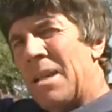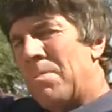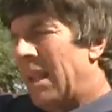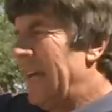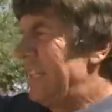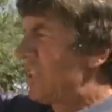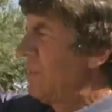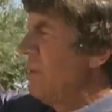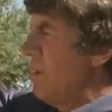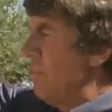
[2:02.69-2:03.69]
in
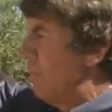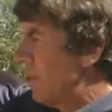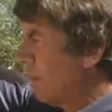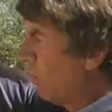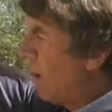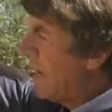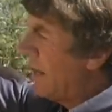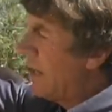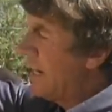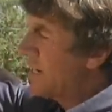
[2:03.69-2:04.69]
place, put a little weight
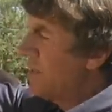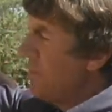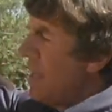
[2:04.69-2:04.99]
on it,